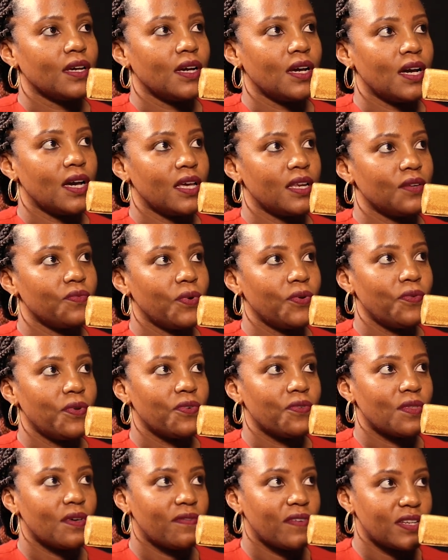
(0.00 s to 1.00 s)
And when we
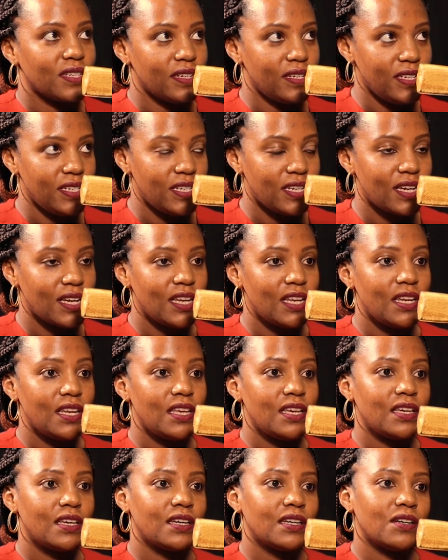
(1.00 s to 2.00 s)
went to the fertility
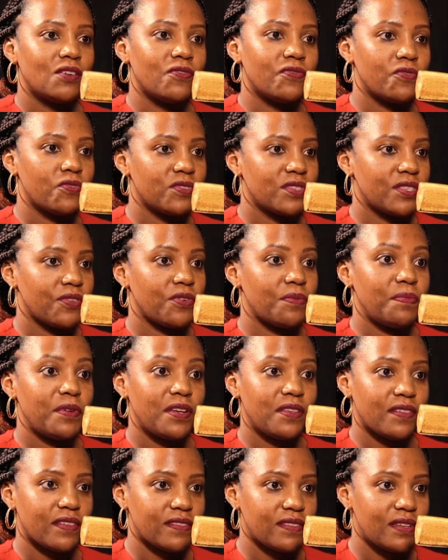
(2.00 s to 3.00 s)
clinic, of course, they
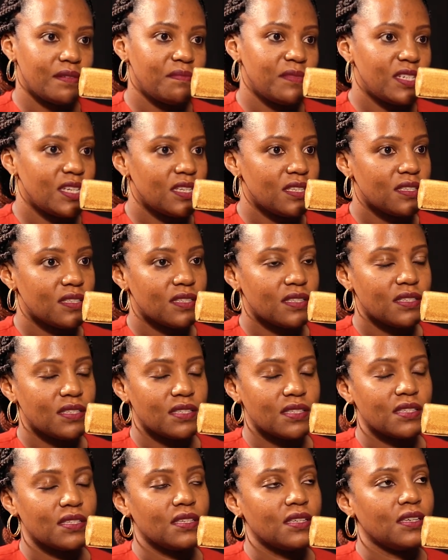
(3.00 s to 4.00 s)
repeated the same
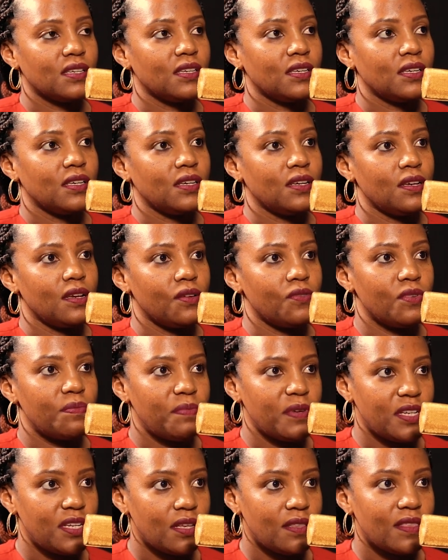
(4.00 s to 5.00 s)
tests,
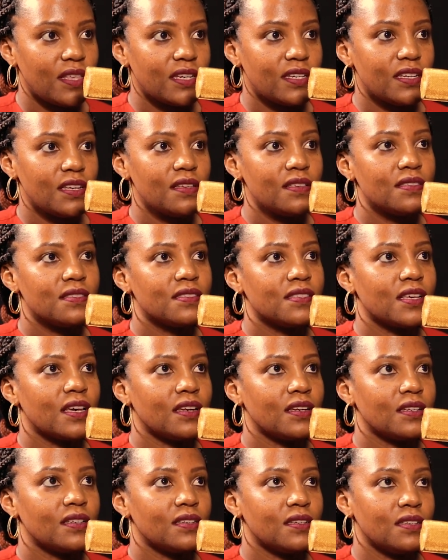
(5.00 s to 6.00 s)
repeated the tests,
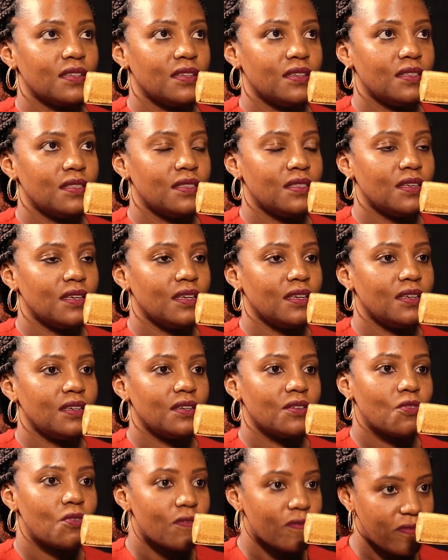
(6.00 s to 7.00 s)
and they
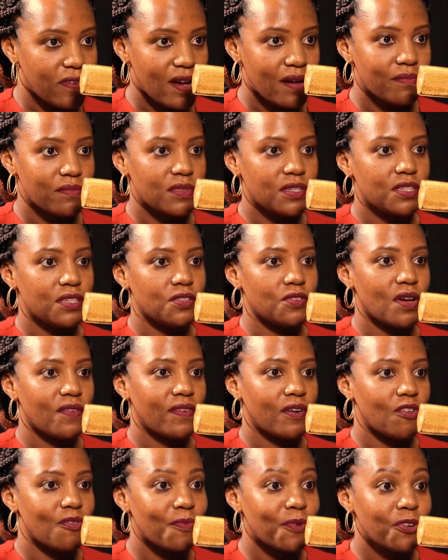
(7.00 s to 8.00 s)
confirmed you have
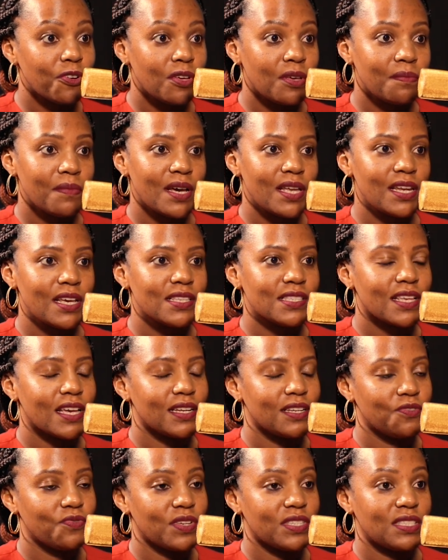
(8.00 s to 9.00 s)
a hormonal imbalance.
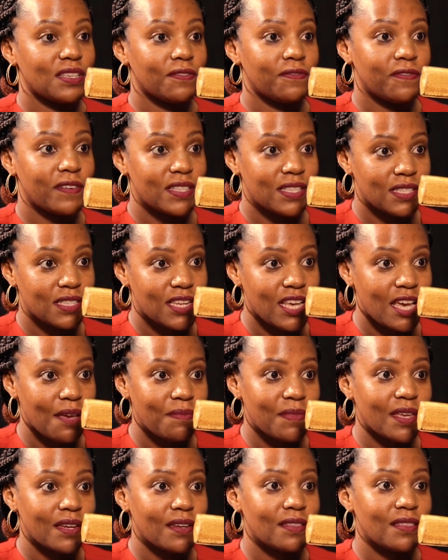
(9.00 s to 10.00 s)
And it was the first
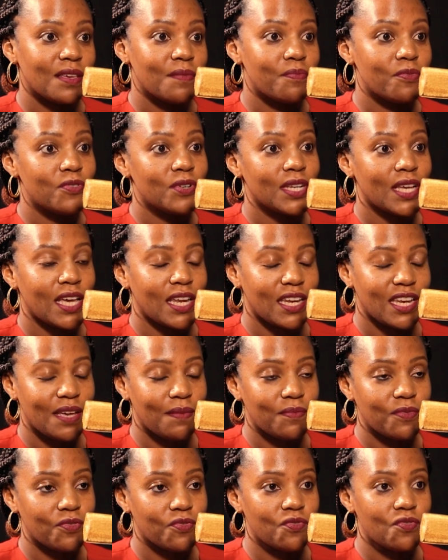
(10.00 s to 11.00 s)
time that they put a
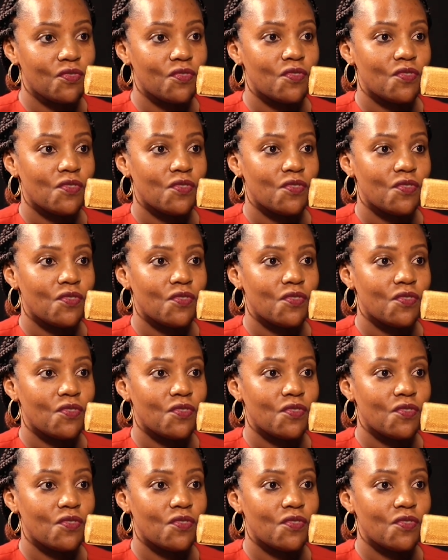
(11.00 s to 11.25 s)
name to